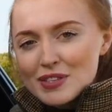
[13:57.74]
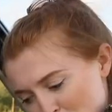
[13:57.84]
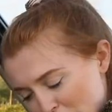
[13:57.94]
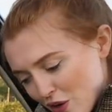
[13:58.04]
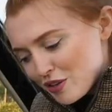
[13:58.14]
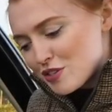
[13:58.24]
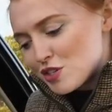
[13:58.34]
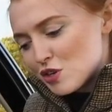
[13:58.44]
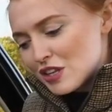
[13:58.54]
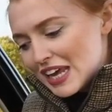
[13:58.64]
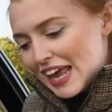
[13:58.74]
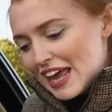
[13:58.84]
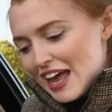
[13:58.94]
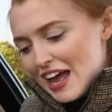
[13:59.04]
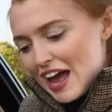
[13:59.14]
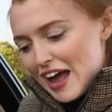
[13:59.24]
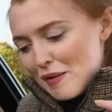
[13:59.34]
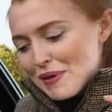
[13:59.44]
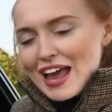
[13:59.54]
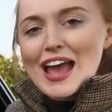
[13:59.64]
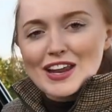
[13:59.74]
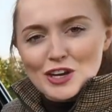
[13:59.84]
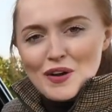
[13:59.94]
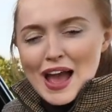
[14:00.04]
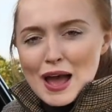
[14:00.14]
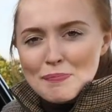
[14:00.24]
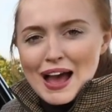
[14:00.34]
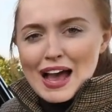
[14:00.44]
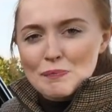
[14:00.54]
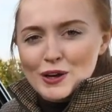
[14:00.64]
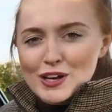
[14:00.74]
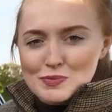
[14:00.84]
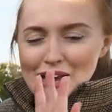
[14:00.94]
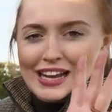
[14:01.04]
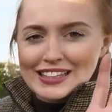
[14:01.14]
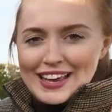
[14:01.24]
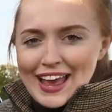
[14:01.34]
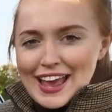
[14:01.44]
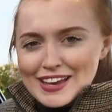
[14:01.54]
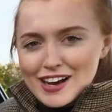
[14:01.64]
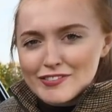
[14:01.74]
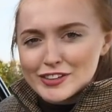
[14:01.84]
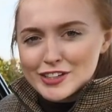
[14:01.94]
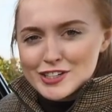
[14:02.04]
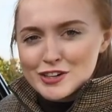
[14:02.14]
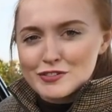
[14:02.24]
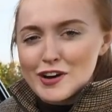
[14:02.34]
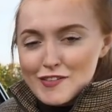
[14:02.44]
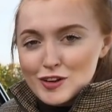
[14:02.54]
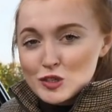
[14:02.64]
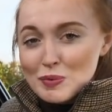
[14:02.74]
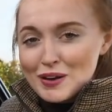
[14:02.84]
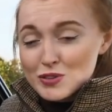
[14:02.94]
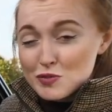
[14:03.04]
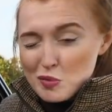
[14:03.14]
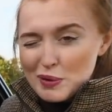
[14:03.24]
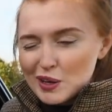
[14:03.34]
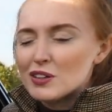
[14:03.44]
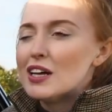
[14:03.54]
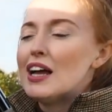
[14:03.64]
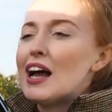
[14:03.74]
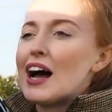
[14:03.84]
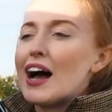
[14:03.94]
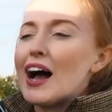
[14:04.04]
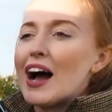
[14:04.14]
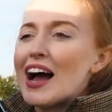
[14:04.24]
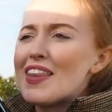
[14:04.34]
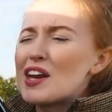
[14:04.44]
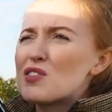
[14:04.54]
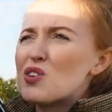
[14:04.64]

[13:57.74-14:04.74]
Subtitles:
for what it cost to do the new airbag, because we had the AA cover that took £500 off the bill. And then of